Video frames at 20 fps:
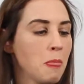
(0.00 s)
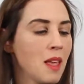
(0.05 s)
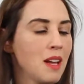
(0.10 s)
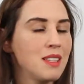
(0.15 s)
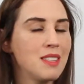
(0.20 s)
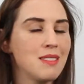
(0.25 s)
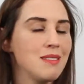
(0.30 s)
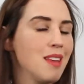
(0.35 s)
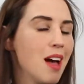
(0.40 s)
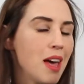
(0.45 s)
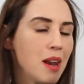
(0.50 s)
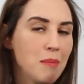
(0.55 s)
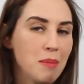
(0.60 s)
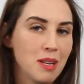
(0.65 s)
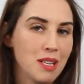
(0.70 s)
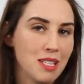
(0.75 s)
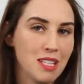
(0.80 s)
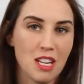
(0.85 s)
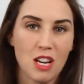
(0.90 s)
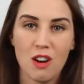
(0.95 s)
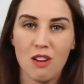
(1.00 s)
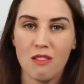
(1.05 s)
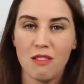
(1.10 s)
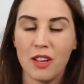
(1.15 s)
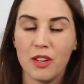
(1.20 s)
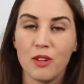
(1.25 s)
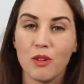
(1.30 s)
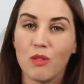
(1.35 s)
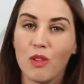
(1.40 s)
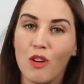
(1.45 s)
It's not a big deal
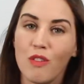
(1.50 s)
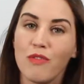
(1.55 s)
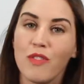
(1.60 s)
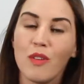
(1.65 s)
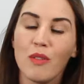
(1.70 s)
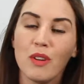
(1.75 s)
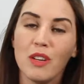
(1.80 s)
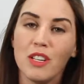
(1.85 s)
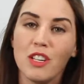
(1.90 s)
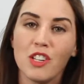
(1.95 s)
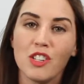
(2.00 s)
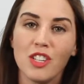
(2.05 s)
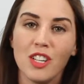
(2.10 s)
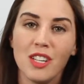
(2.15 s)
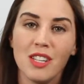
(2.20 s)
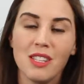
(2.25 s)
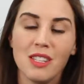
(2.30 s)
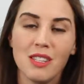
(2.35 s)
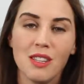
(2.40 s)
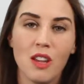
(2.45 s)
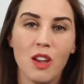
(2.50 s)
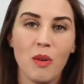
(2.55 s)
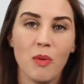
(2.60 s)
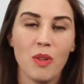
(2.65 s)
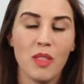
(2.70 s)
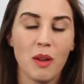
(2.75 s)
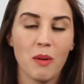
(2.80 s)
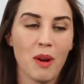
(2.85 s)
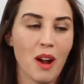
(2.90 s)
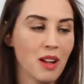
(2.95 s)
under low flow conditions.
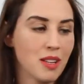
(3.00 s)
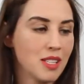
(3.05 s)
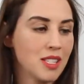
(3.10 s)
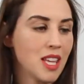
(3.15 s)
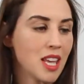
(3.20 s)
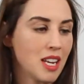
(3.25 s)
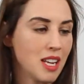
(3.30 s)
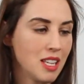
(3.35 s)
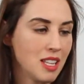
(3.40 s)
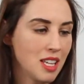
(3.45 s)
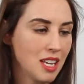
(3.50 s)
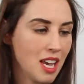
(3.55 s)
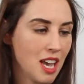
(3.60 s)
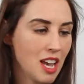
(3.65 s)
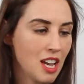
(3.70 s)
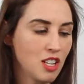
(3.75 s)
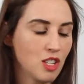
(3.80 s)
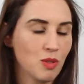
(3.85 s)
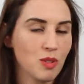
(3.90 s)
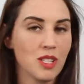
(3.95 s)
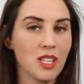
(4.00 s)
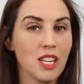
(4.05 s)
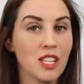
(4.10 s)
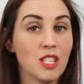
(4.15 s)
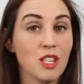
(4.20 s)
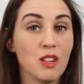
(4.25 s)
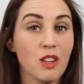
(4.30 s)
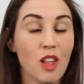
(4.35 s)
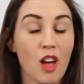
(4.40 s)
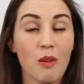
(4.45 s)
When they were out setting the gauge, it was
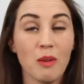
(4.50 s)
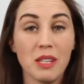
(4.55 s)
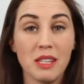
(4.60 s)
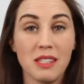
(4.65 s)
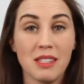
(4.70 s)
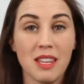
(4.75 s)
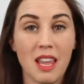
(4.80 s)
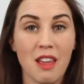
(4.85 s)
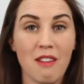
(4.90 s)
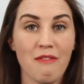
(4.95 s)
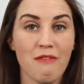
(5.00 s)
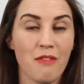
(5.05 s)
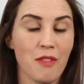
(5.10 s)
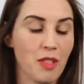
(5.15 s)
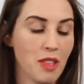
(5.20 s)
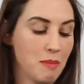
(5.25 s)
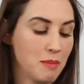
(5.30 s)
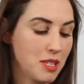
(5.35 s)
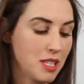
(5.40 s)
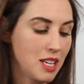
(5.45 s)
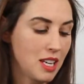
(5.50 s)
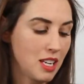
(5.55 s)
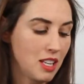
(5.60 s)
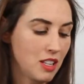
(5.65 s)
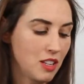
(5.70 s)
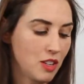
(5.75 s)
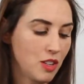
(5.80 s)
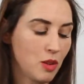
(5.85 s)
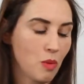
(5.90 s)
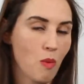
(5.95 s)
nice and low and safe for them to get
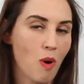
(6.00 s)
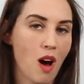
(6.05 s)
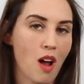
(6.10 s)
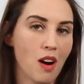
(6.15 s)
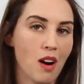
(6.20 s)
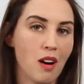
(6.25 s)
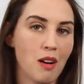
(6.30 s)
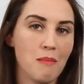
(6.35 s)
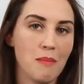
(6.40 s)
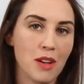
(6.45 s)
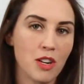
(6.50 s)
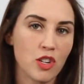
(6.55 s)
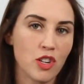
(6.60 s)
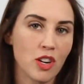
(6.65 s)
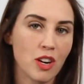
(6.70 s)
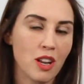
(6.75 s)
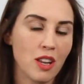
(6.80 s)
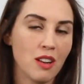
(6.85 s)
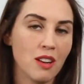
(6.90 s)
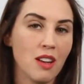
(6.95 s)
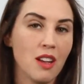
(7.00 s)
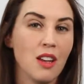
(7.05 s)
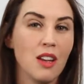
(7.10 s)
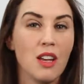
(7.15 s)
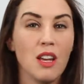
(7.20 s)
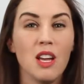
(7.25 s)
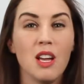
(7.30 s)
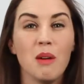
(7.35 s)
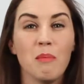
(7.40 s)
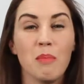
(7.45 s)
into the water and measure it.
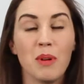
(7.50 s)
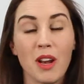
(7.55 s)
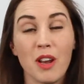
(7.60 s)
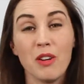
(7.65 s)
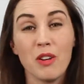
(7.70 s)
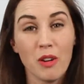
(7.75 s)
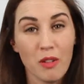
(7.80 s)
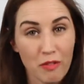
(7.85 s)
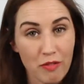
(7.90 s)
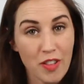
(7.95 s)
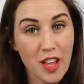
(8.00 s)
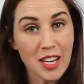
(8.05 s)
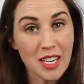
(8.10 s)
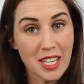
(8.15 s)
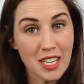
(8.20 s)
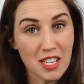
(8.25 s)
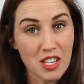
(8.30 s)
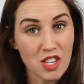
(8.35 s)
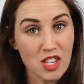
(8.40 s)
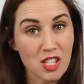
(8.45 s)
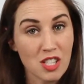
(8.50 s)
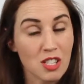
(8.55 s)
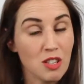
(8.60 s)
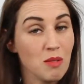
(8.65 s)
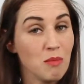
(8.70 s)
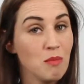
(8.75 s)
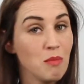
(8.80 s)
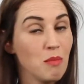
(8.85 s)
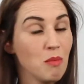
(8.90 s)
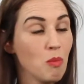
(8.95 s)
But under flood conditions,
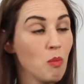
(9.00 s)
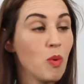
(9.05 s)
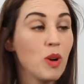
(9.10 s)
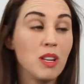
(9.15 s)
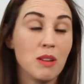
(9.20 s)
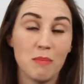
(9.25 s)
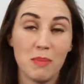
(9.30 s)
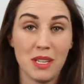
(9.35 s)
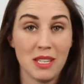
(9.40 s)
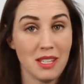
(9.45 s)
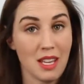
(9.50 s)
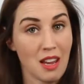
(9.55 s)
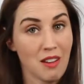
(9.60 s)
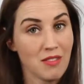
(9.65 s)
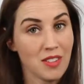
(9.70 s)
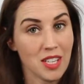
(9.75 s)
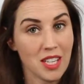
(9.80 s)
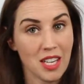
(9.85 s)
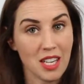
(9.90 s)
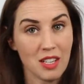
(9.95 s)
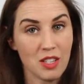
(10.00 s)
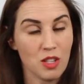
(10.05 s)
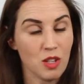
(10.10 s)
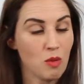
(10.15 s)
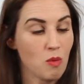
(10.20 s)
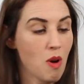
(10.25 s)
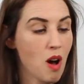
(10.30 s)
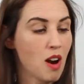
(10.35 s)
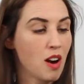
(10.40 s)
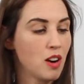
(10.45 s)
it wouldn't be safe to get into
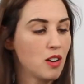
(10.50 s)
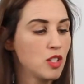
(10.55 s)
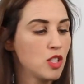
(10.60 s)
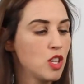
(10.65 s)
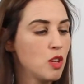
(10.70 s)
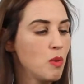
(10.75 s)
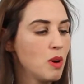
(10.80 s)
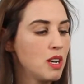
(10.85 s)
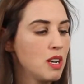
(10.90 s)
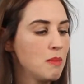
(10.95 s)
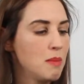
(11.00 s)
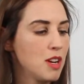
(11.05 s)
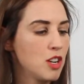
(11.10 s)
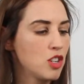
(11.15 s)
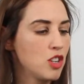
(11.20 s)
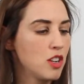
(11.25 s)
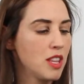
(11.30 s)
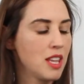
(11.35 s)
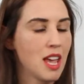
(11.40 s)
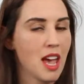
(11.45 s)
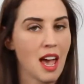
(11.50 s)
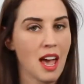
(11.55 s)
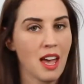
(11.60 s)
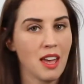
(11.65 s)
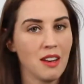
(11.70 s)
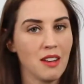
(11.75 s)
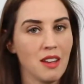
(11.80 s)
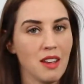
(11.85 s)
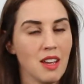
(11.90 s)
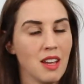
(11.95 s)
the water. So they wanted to make sure they
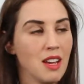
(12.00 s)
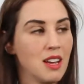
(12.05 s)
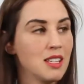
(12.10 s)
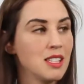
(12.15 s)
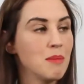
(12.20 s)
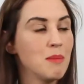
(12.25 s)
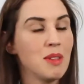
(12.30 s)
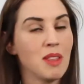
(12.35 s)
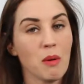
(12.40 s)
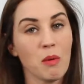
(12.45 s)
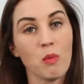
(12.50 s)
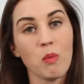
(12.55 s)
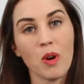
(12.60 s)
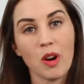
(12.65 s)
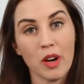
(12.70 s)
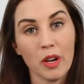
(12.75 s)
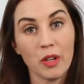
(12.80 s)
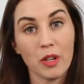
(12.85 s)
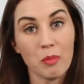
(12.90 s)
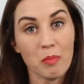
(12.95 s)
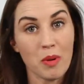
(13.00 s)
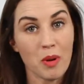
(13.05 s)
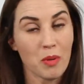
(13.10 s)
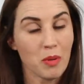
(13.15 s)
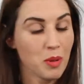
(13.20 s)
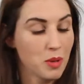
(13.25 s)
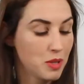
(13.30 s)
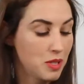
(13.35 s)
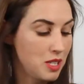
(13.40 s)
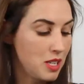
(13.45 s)
had something that would work under
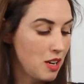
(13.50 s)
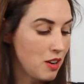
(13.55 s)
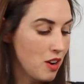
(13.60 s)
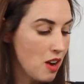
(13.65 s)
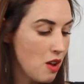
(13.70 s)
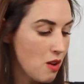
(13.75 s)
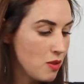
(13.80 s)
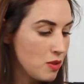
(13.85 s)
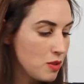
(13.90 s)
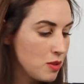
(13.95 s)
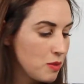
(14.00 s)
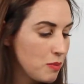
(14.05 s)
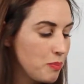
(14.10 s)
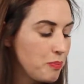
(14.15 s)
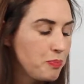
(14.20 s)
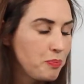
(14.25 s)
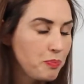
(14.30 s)
both scenarios.